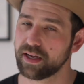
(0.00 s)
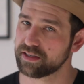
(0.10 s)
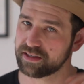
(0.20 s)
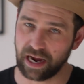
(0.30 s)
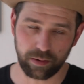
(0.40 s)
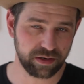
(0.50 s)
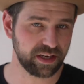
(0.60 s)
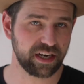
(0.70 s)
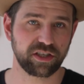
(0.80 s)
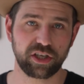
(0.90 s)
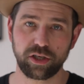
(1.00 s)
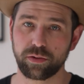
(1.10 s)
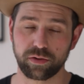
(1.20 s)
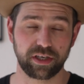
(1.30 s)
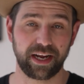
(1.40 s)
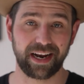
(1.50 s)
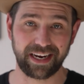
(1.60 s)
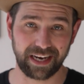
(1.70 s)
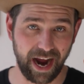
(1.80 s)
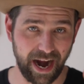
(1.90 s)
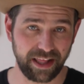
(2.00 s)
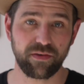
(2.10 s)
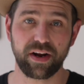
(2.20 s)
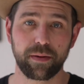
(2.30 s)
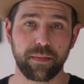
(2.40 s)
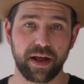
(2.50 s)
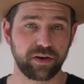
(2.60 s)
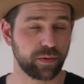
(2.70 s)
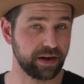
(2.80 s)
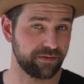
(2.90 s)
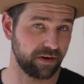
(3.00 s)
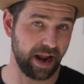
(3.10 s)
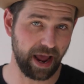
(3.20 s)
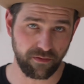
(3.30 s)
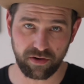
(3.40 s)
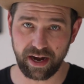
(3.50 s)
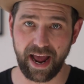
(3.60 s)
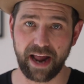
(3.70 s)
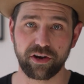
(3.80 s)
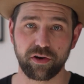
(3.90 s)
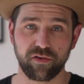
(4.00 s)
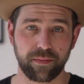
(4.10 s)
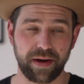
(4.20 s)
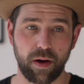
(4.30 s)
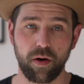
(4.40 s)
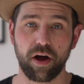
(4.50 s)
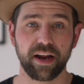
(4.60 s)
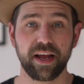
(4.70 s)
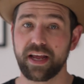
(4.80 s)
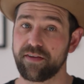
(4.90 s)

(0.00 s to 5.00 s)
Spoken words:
Sound design is huge and I'd highly recommend doing it for every ad you do from now on.